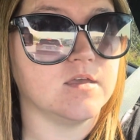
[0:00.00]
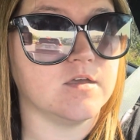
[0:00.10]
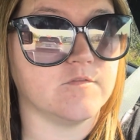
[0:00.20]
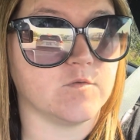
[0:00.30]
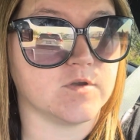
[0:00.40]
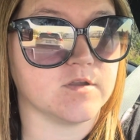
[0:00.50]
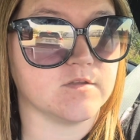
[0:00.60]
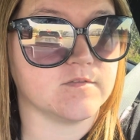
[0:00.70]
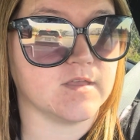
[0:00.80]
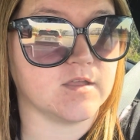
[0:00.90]
of
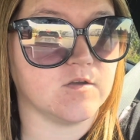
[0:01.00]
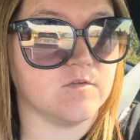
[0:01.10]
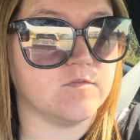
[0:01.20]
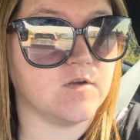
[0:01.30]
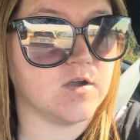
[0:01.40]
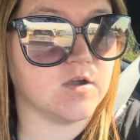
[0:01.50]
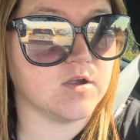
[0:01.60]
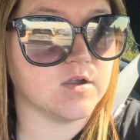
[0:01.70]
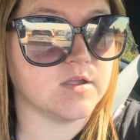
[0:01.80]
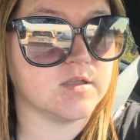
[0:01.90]
orders that go
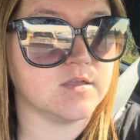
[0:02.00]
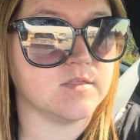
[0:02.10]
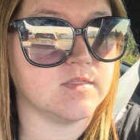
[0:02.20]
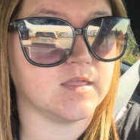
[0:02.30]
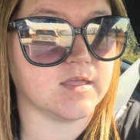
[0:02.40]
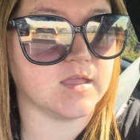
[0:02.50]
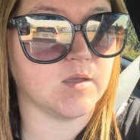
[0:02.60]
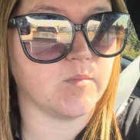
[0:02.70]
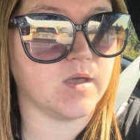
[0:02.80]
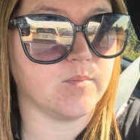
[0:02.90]
far that like
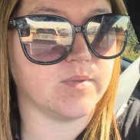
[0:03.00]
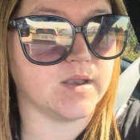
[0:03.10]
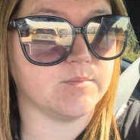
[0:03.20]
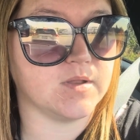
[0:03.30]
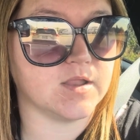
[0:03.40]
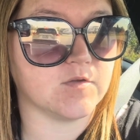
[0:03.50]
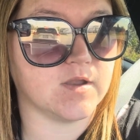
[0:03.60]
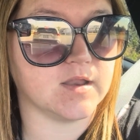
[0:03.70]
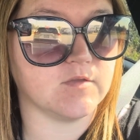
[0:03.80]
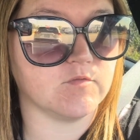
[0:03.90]
come up and I'm not
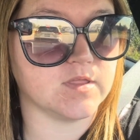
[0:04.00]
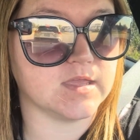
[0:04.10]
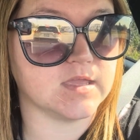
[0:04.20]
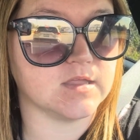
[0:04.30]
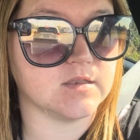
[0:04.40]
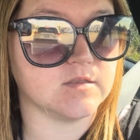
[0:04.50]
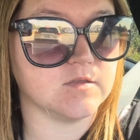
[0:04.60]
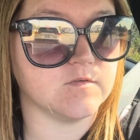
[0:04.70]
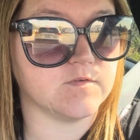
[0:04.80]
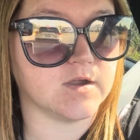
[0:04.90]
trying to really get
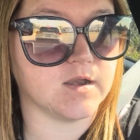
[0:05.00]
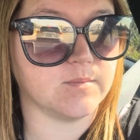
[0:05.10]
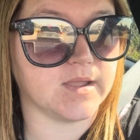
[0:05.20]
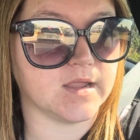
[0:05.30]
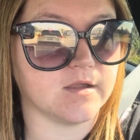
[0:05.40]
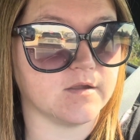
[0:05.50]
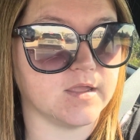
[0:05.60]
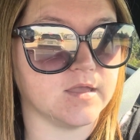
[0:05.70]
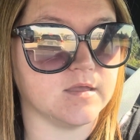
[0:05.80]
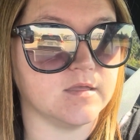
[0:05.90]
too far out of my
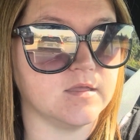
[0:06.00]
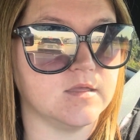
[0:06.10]
area